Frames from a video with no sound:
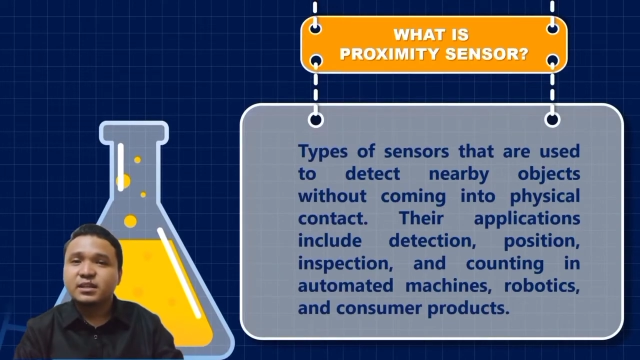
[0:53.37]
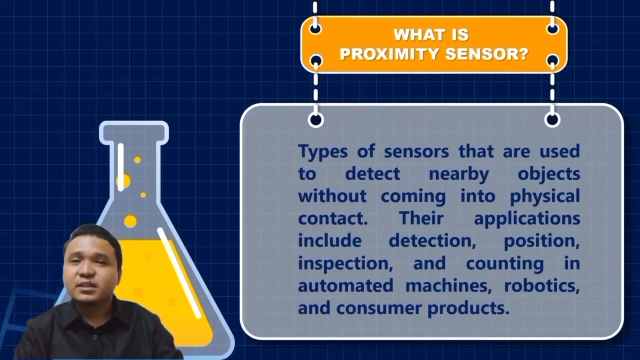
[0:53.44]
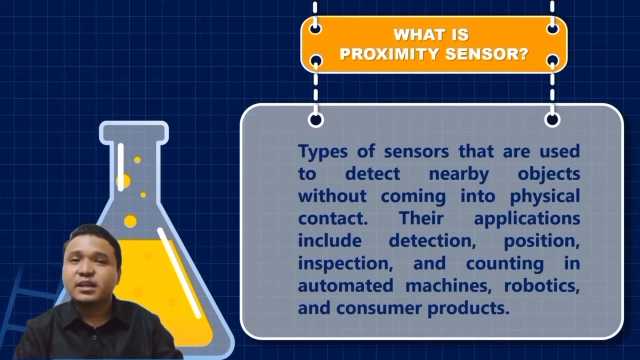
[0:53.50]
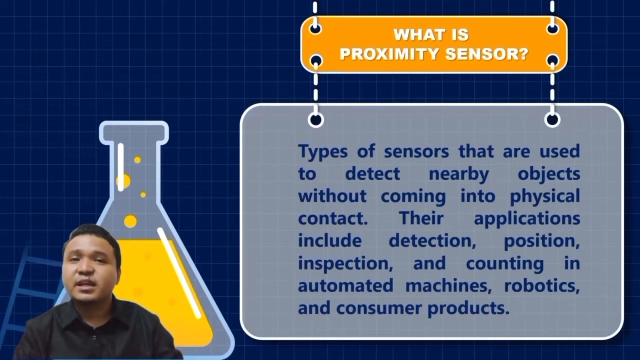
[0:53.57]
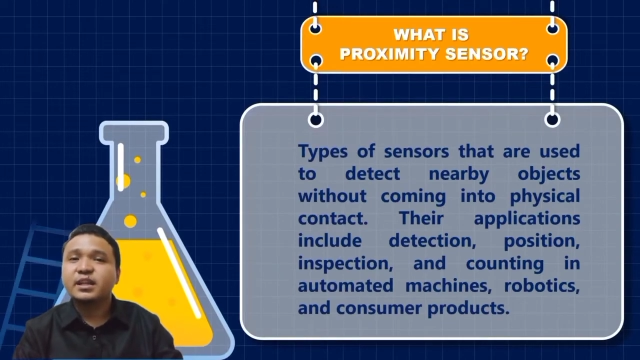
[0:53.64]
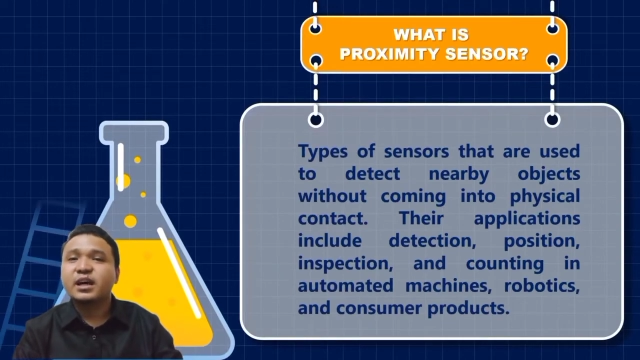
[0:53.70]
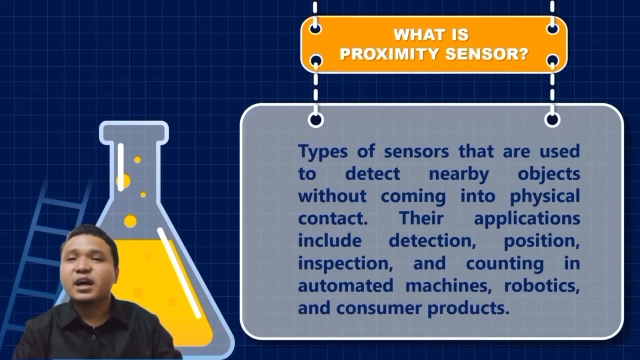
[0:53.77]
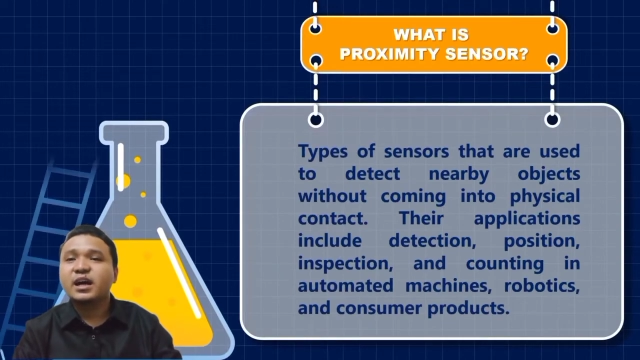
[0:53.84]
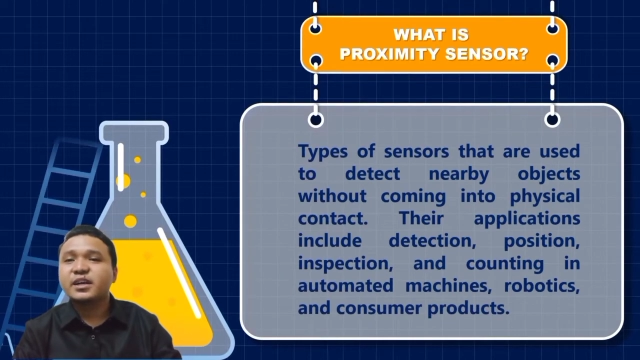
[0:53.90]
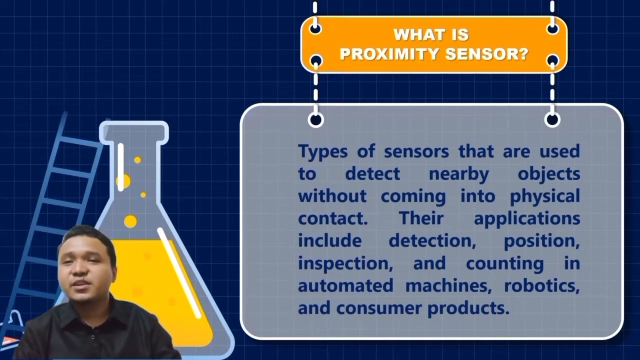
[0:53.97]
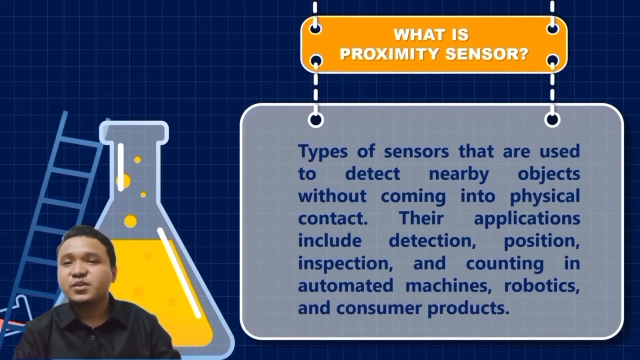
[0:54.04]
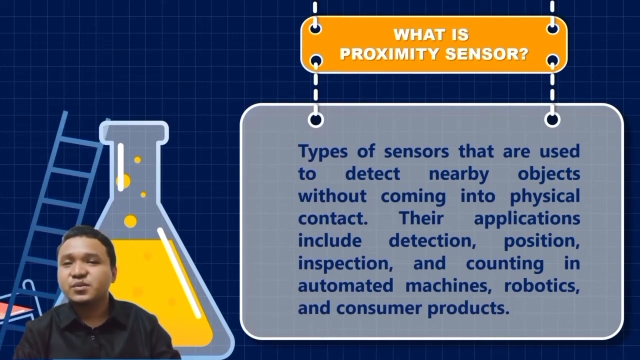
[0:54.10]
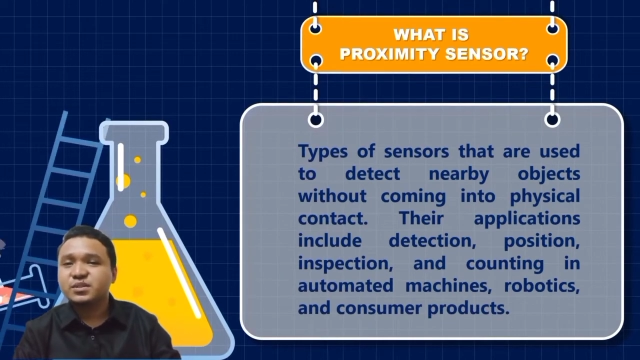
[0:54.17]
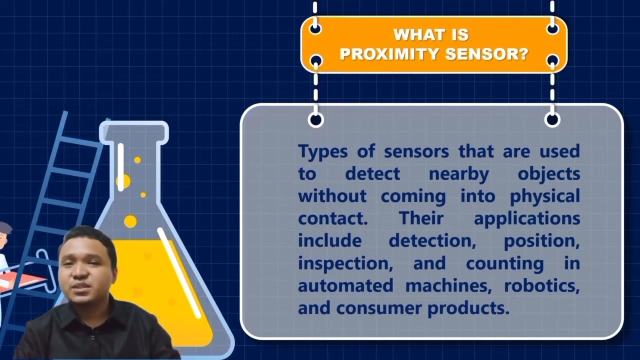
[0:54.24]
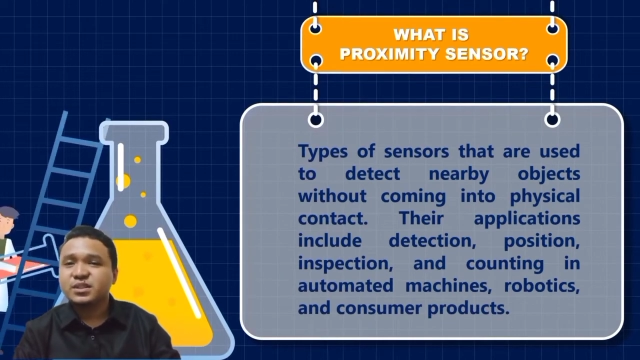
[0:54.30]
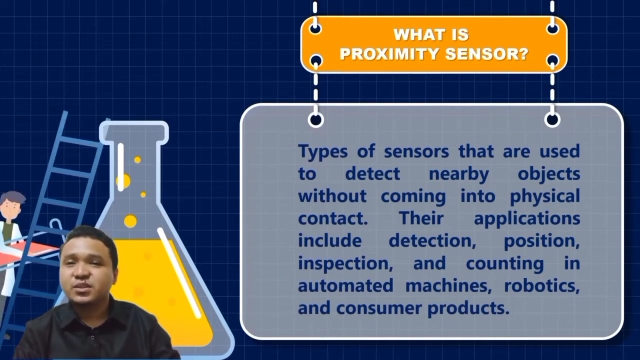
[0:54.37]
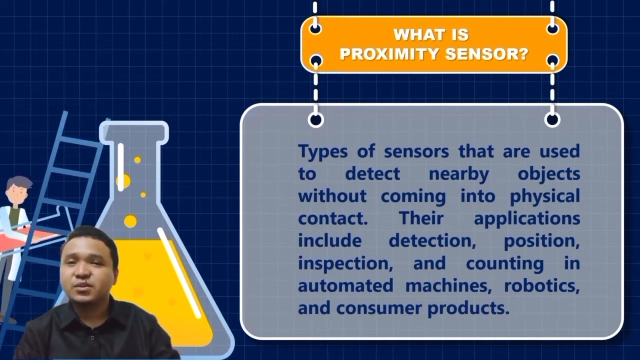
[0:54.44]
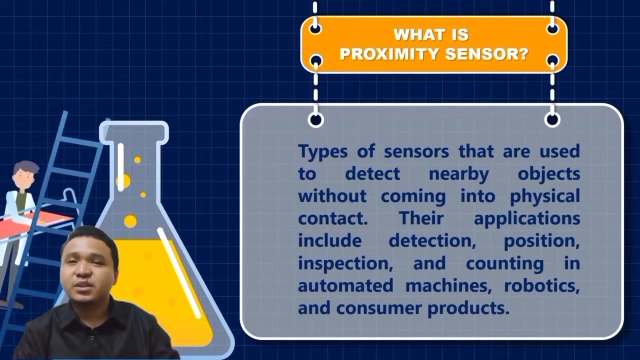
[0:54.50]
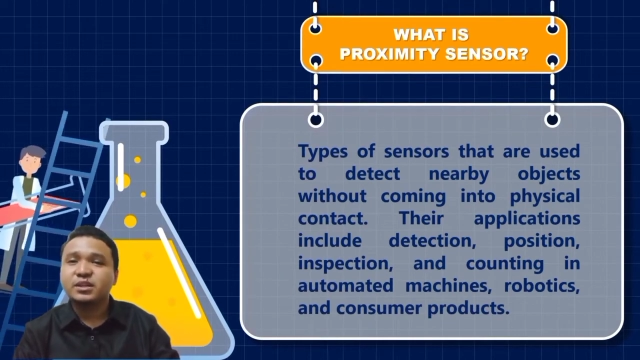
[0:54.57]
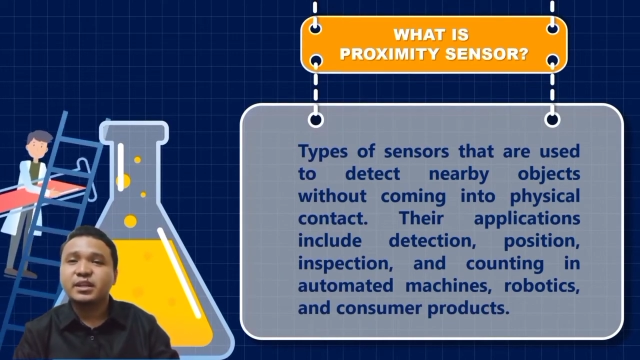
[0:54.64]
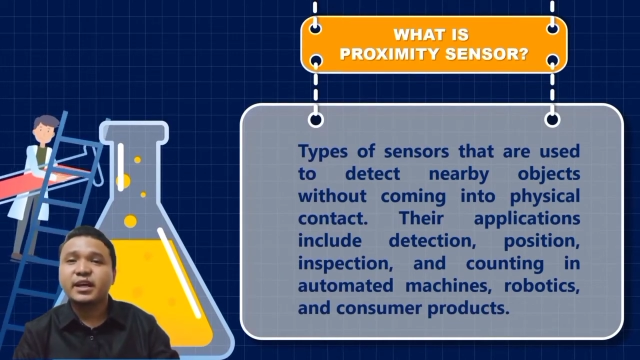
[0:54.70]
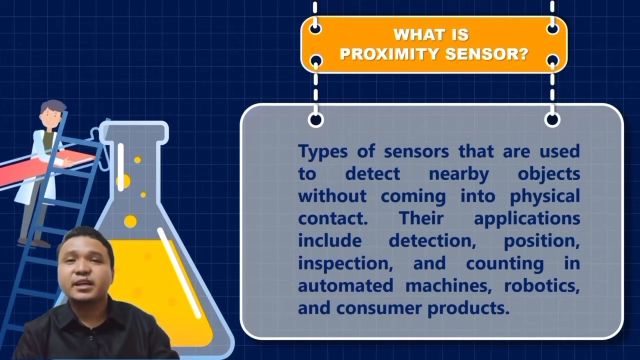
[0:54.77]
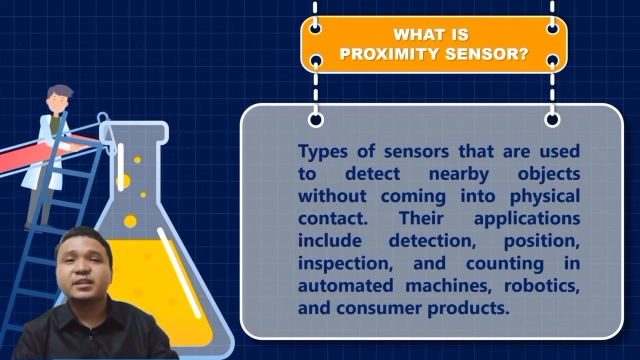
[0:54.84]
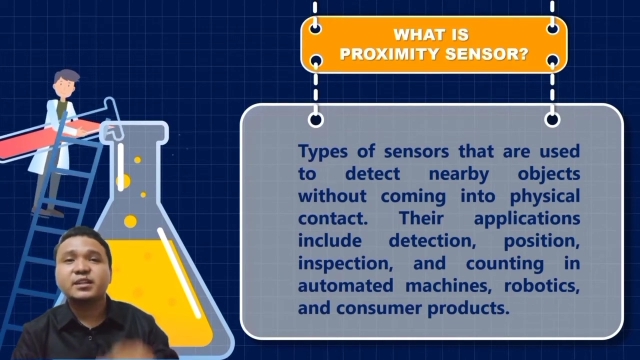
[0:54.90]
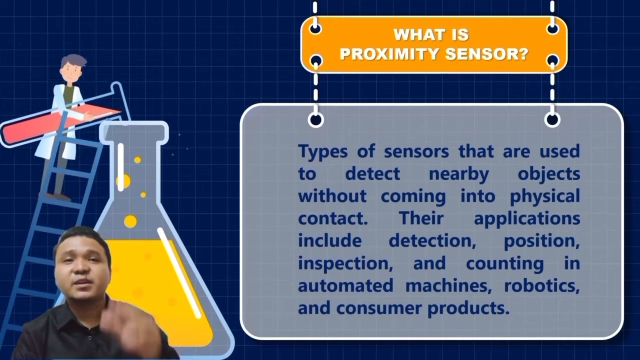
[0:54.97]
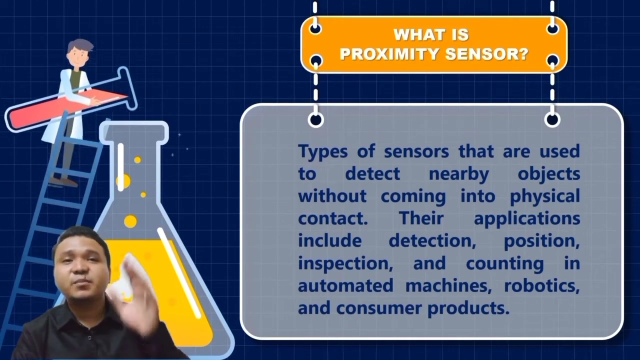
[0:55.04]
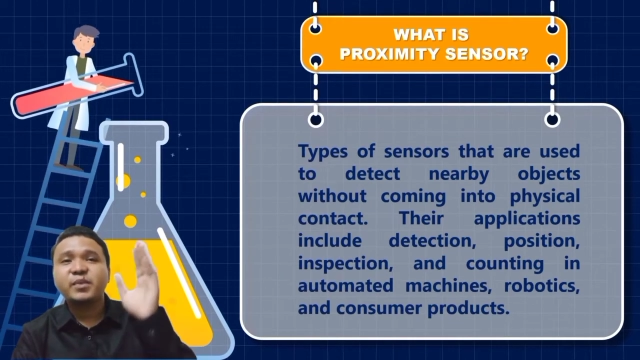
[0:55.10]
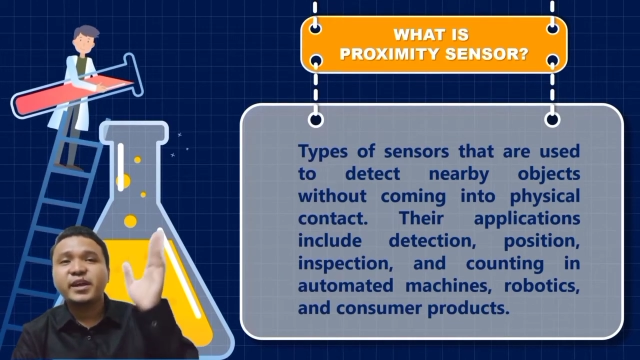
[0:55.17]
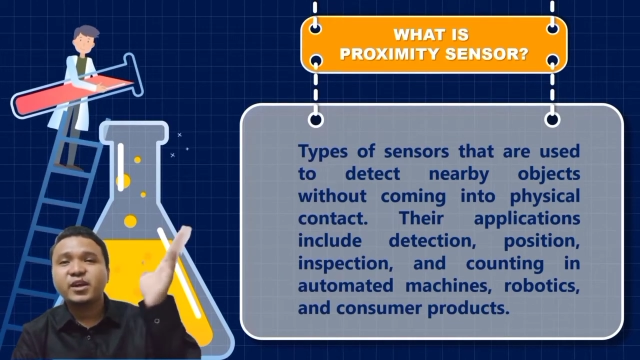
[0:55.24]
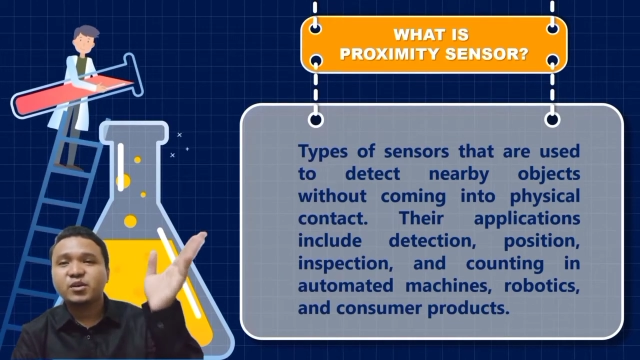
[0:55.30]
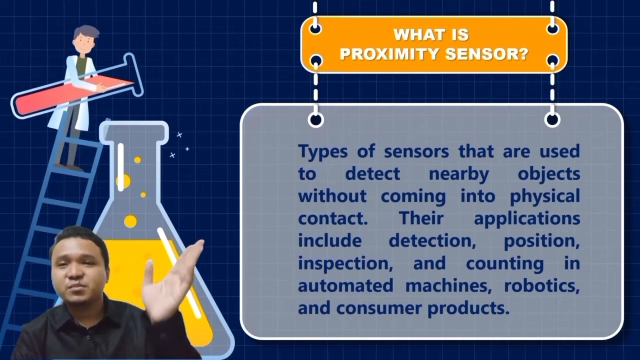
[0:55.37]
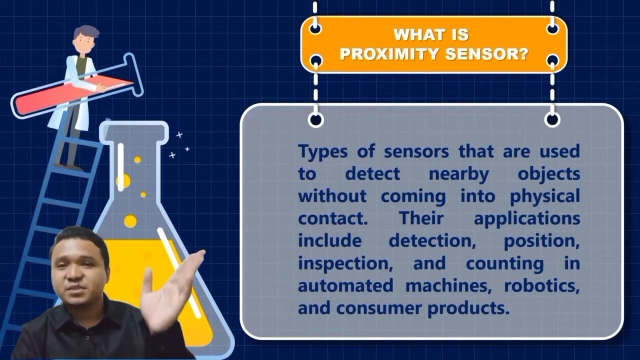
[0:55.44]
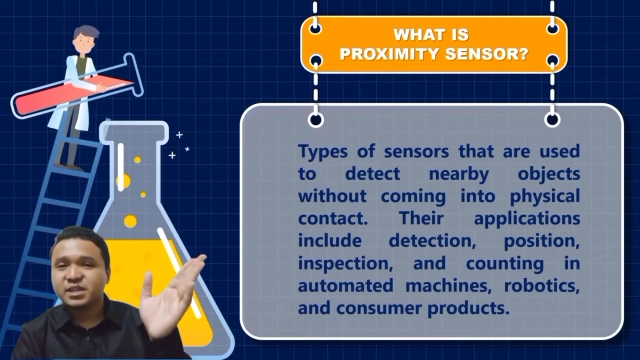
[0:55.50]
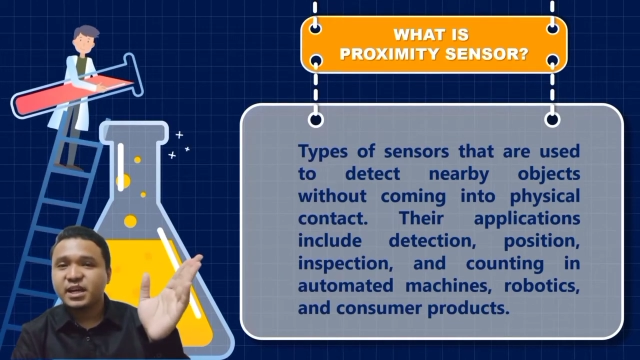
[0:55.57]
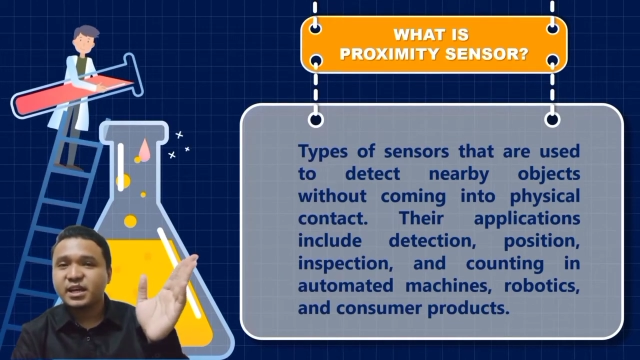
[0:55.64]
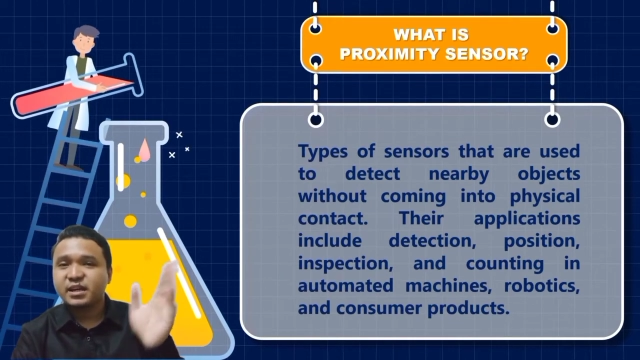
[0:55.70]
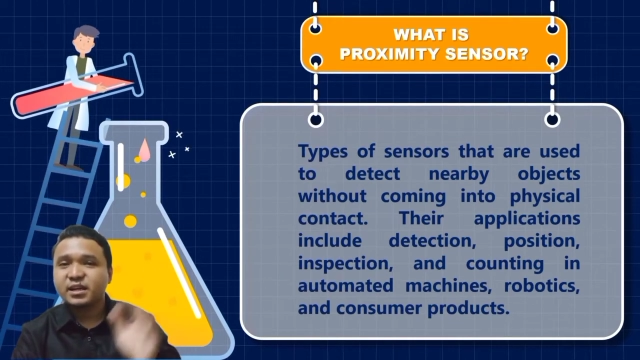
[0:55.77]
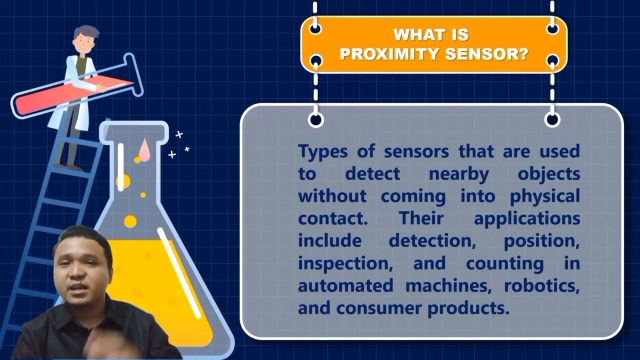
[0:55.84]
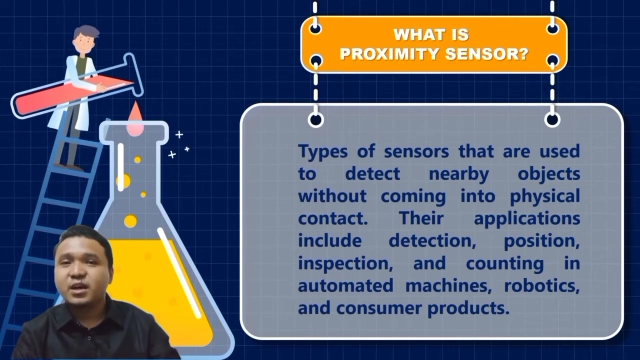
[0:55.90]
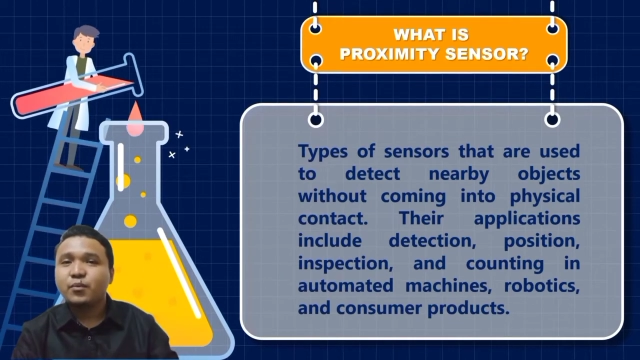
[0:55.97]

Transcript: that are used to detect nearby objects